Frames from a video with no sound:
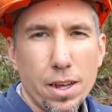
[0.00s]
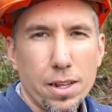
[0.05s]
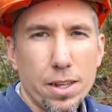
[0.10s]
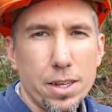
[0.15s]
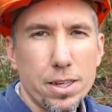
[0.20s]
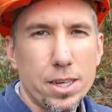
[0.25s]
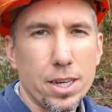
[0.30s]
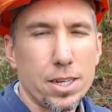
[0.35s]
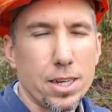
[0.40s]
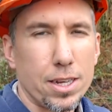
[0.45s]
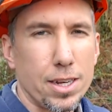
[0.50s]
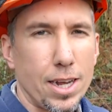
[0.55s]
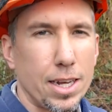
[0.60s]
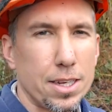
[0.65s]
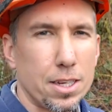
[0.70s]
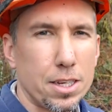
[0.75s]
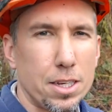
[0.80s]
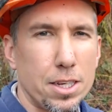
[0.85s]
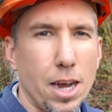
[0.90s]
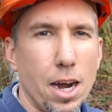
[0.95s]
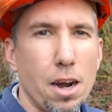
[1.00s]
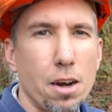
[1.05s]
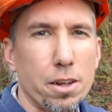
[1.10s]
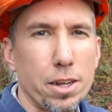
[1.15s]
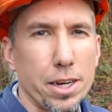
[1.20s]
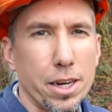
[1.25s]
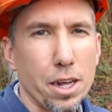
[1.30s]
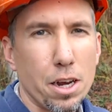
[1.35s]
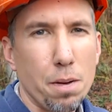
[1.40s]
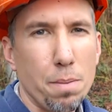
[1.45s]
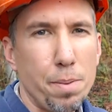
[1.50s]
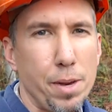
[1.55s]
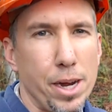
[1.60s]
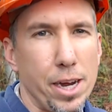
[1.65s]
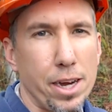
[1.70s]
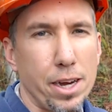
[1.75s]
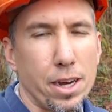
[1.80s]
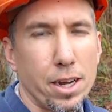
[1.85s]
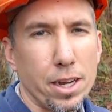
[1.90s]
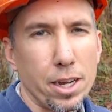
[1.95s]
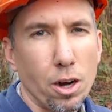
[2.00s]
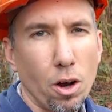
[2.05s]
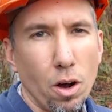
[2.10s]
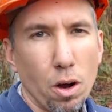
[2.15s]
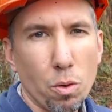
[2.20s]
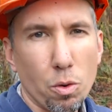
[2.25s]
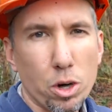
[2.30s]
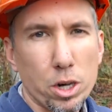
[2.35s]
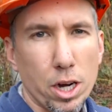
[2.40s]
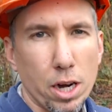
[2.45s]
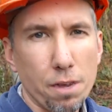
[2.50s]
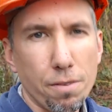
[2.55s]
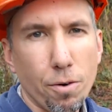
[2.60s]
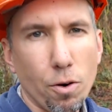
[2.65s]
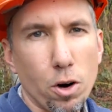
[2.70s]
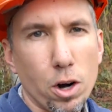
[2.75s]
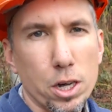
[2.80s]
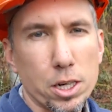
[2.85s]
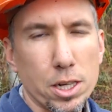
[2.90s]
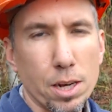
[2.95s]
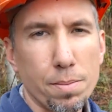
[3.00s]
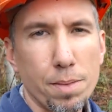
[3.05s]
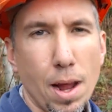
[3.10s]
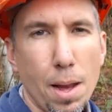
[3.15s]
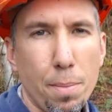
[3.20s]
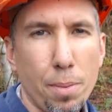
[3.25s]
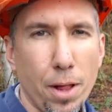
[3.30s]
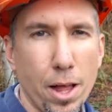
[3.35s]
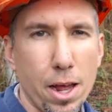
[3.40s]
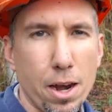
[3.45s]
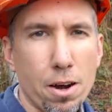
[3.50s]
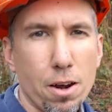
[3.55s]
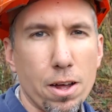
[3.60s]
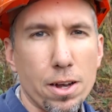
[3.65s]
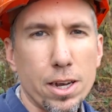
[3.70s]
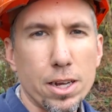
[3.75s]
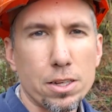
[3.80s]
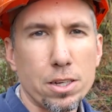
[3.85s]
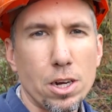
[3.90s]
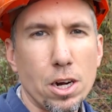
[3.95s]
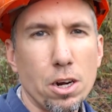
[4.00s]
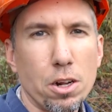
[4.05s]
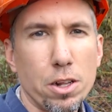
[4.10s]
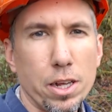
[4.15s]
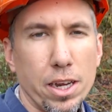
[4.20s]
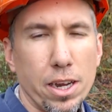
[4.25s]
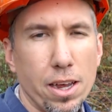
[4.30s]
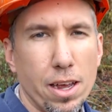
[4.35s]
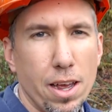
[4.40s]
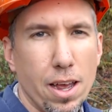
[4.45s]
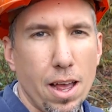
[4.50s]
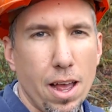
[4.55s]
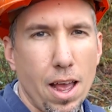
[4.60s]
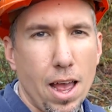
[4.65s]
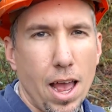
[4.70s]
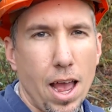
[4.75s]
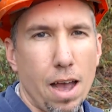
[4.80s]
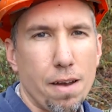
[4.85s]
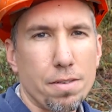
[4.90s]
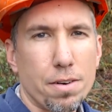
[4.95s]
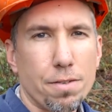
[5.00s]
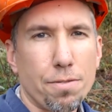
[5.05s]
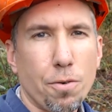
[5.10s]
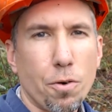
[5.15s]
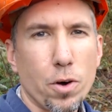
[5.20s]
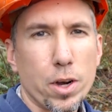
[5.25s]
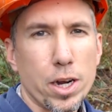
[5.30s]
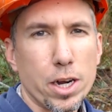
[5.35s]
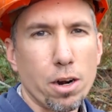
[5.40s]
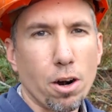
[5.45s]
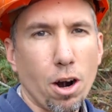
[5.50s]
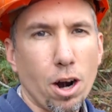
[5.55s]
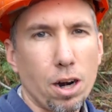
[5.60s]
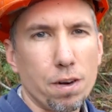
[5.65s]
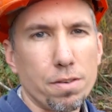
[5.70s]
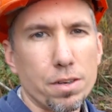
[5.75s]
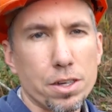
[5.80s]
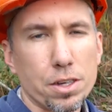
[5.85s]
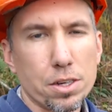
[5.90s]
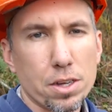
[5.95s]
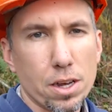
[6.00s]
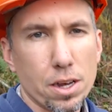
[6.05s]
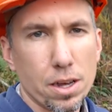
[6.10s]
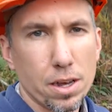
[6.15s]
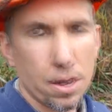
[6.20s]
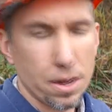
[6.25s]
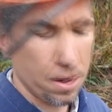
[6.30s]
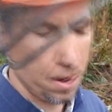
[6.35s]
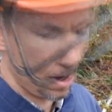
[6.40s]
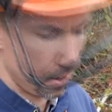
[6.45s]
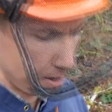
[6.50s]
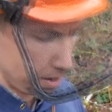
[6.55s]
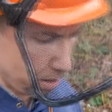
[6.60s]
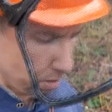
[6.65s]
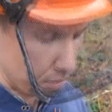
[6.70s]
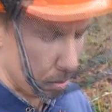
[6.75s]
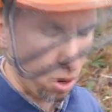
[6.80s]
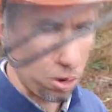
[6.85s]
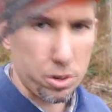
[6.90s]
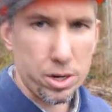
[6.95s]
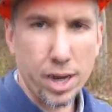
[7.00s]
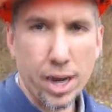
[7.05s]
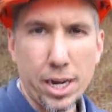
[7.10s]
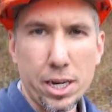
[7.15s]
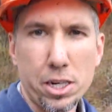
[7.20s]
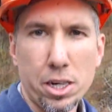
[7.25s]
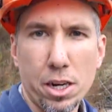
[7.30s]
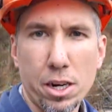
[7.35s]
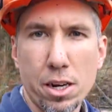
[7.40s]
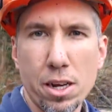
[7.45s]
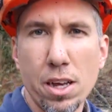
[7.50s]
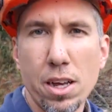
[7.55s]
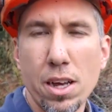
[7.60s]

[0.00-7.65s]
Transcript: This isn't necessarily going to be, you know, a working forest. I'm not planning on necessarily having a forty year harvest rotation.